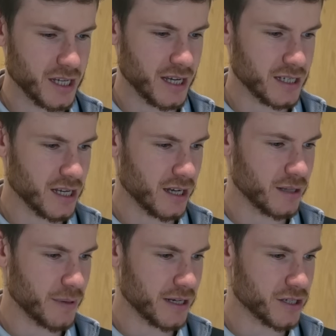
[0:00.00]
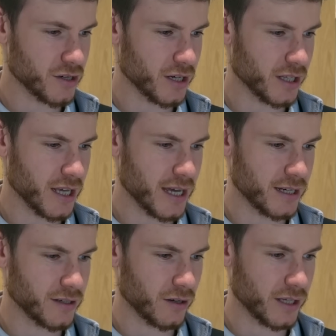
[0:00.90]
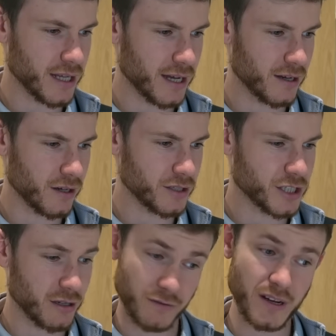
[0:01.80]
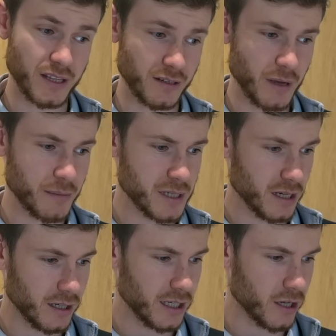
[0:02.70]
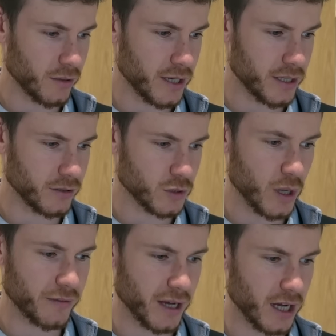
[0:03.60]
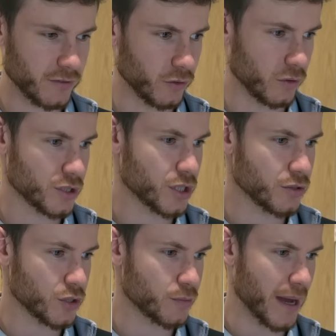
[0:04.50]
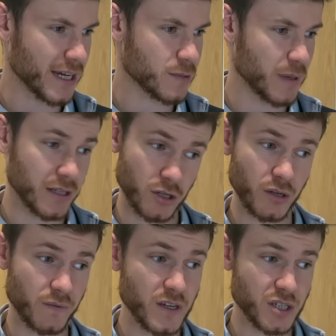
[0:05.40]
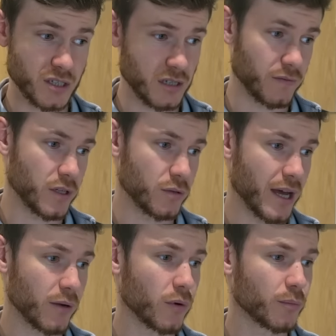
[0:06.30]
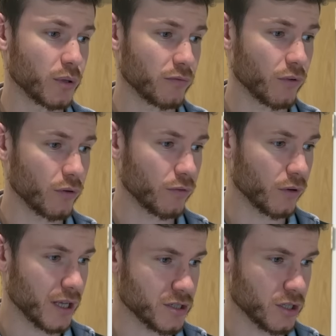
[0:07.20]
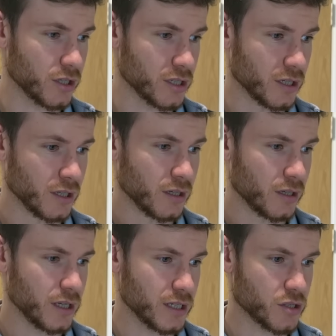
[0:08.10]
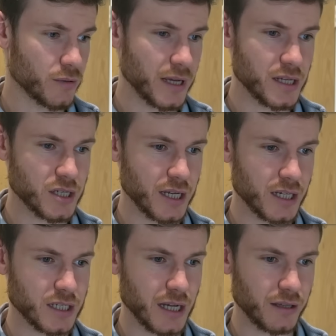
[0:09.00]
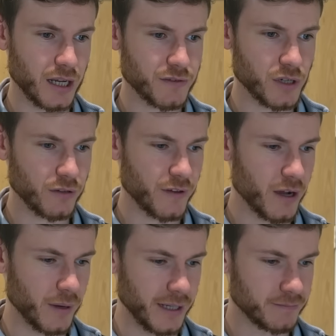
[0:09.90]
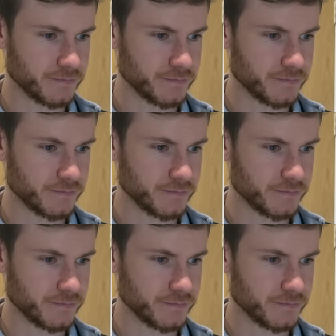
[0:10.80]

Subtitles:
yeah, slightly better strike there, not in that high toe. If anything, maybe slightly low heel, 12.5 launch, 2.2 backspin. Good efficiency for you, that 1.44. That's good. Yeah, 286 down the left side of fairway.